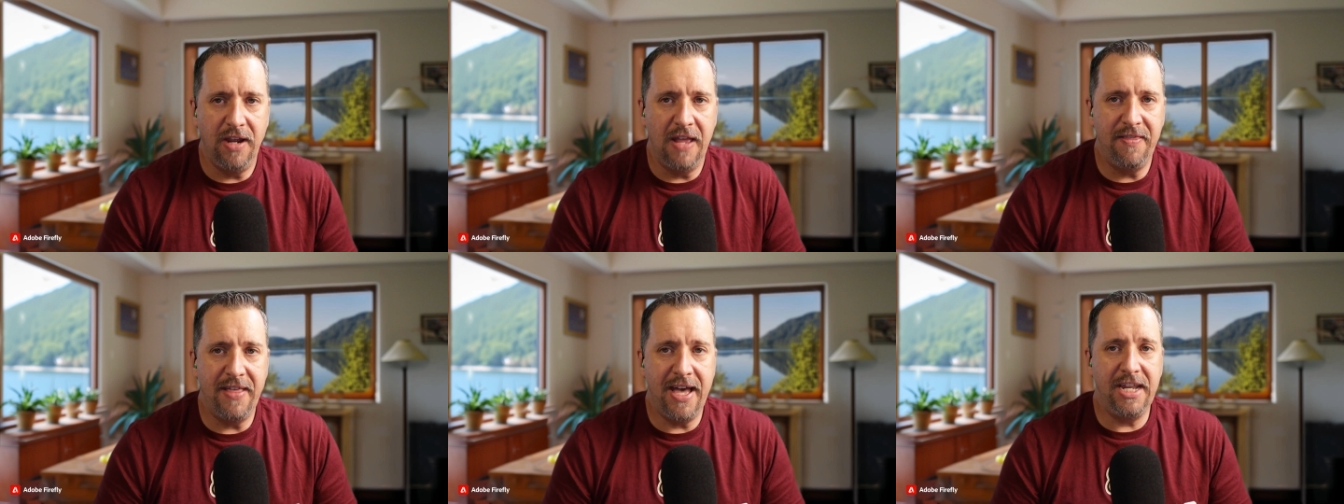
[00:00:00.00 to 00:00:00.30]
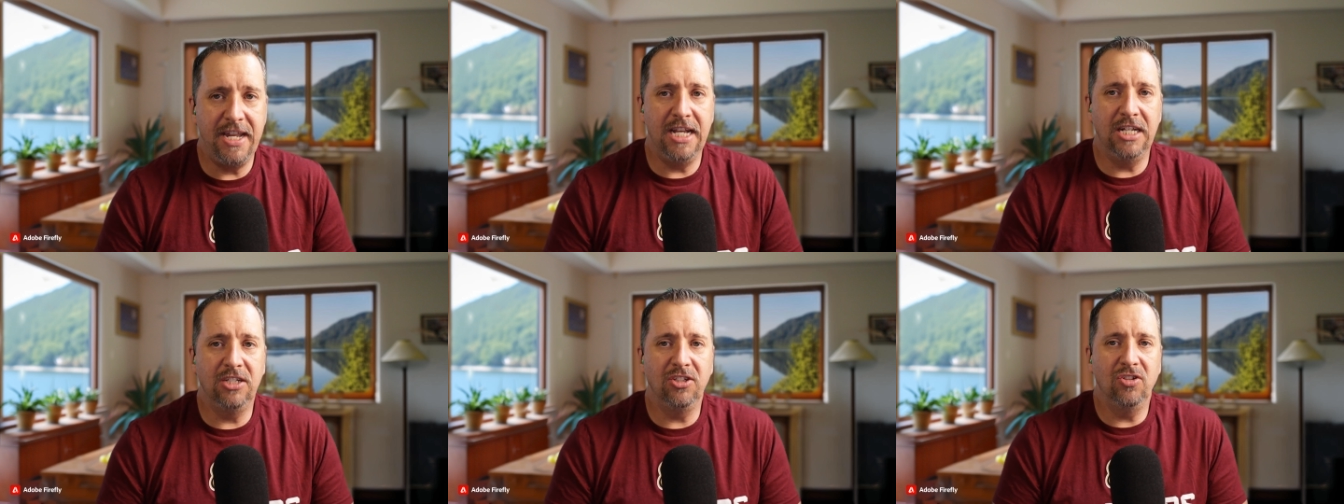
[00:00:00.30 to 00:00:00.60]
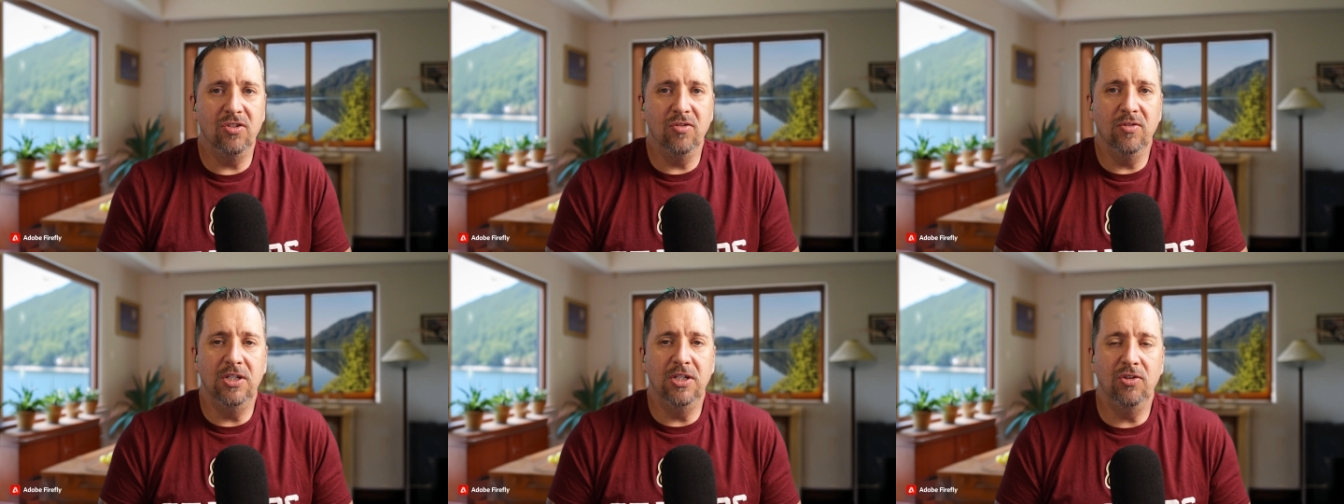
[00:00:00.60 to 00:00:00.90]
And that
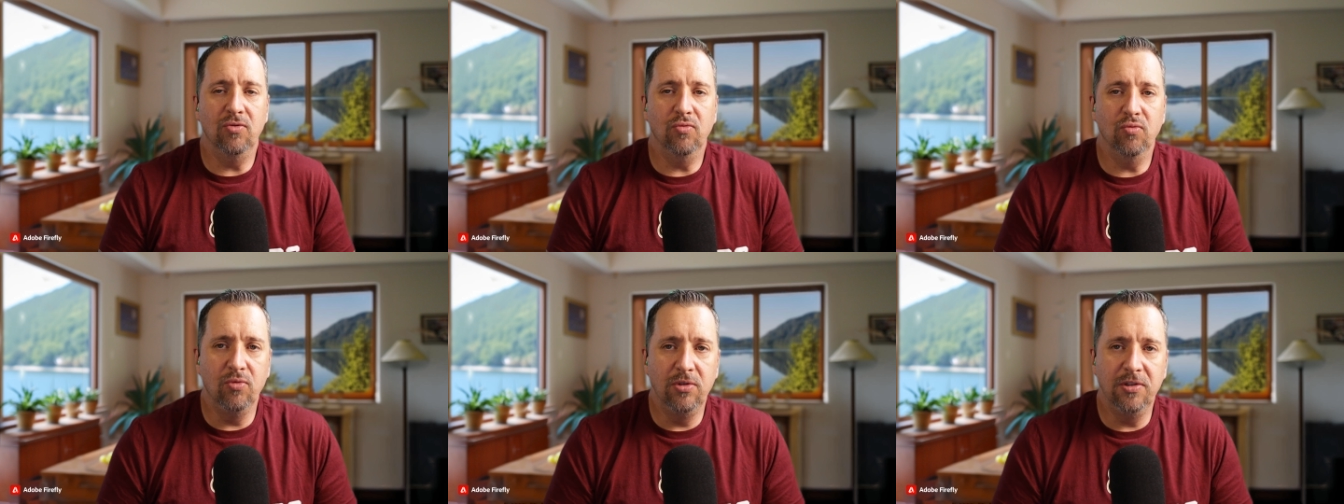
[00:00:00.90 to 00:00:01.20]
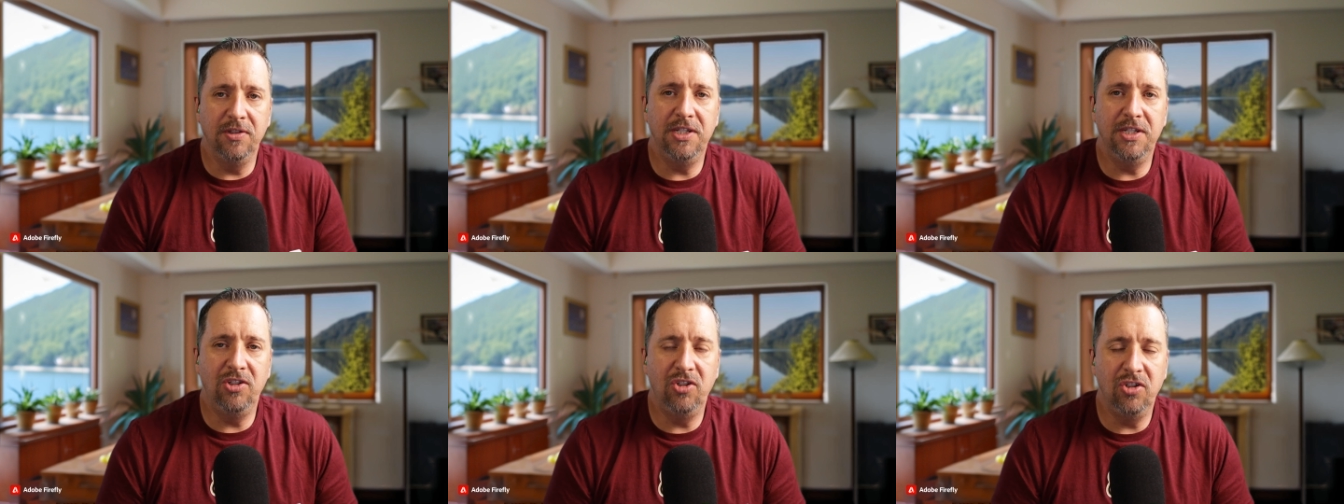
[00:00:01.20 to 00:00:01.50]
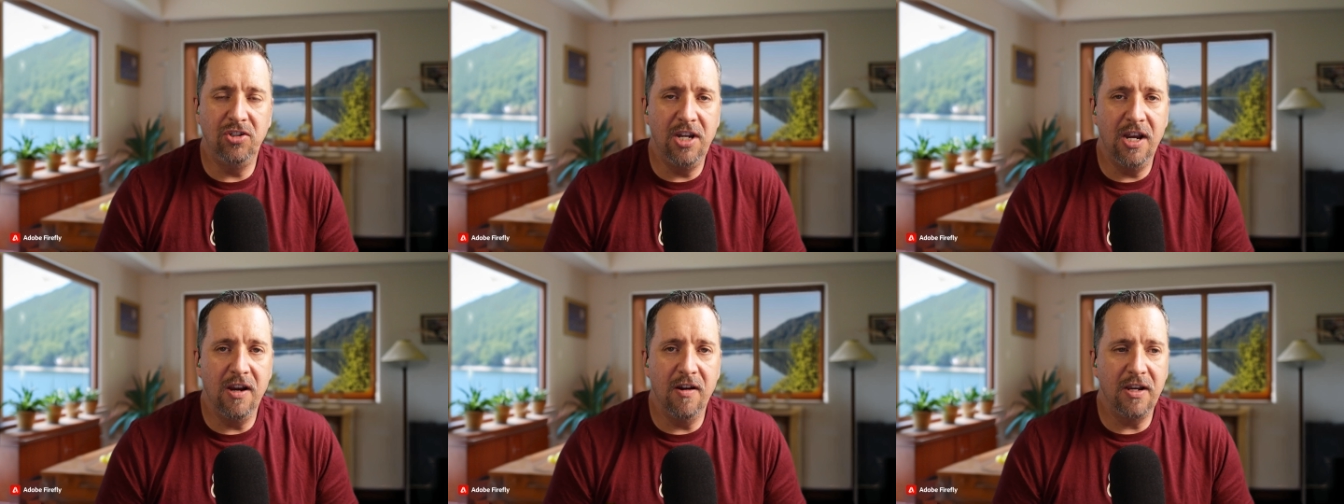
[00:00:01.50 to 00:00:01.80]
answer is really
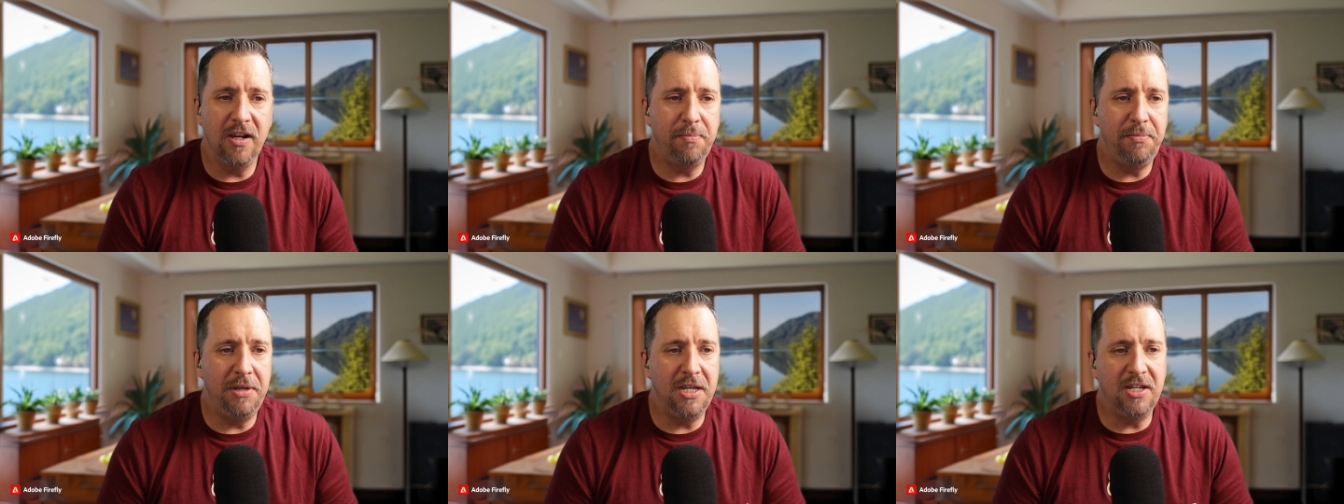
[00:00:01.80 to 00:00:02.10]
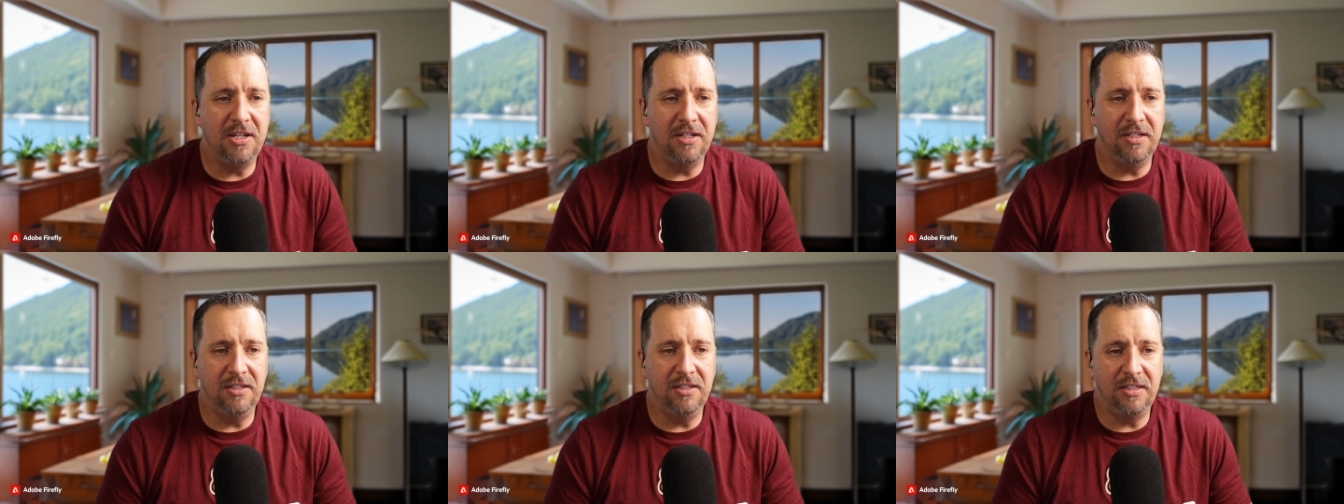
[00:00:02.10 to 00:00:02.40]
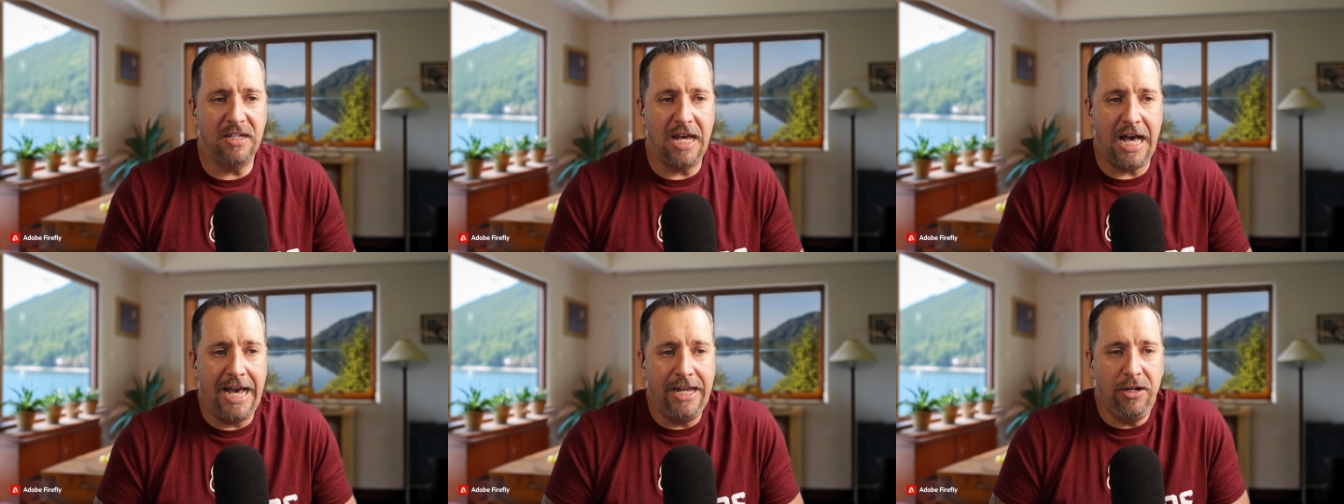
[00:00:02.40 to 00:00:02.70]
generic
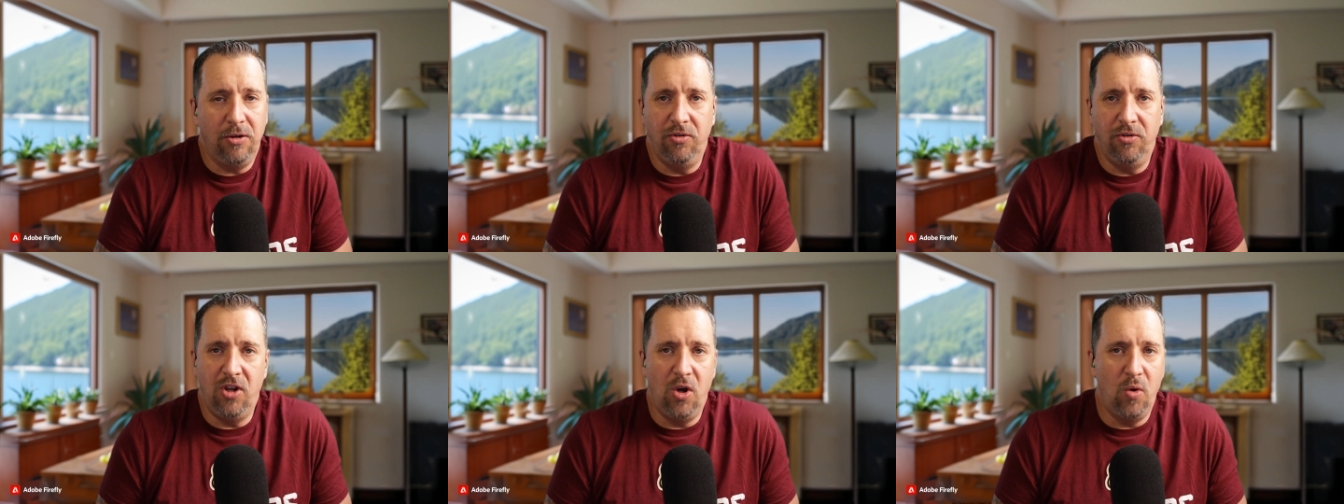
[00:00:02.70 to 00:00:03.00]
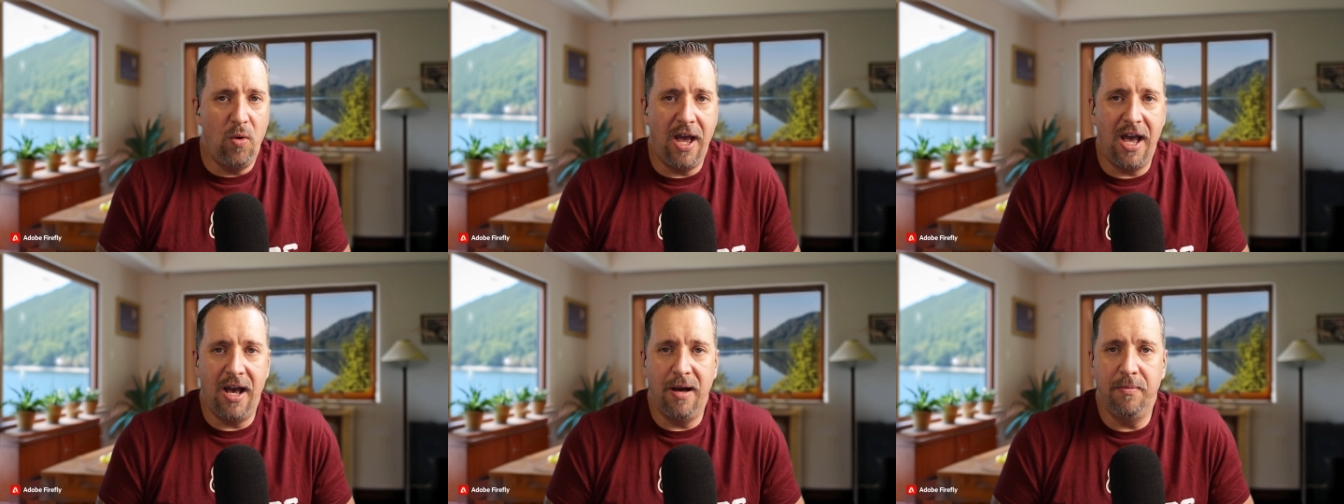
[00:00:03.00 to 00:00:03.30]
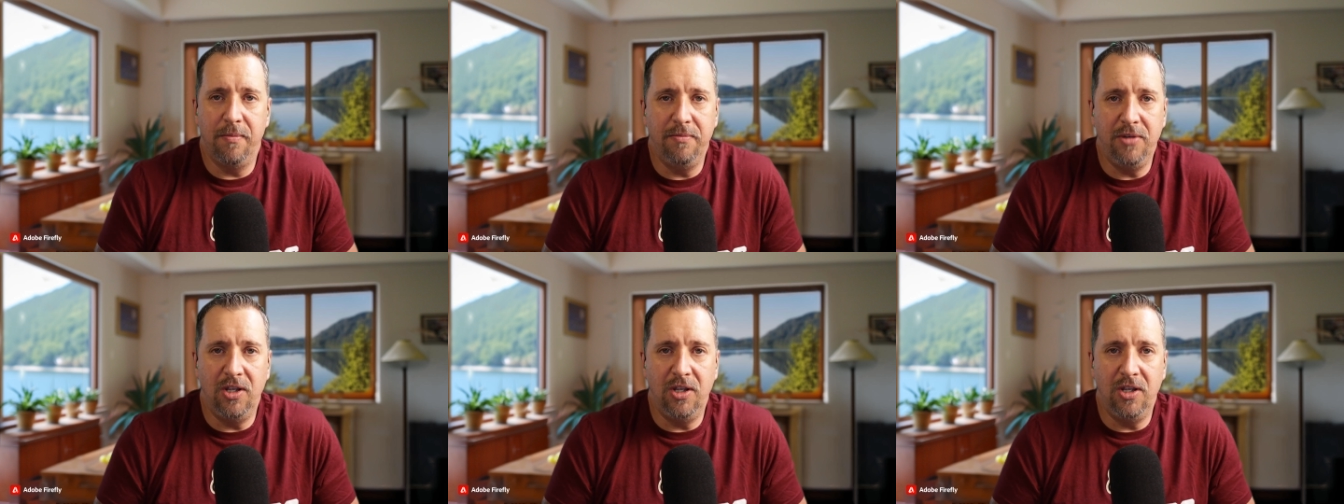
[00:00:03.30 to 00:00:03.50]
because I don't know how,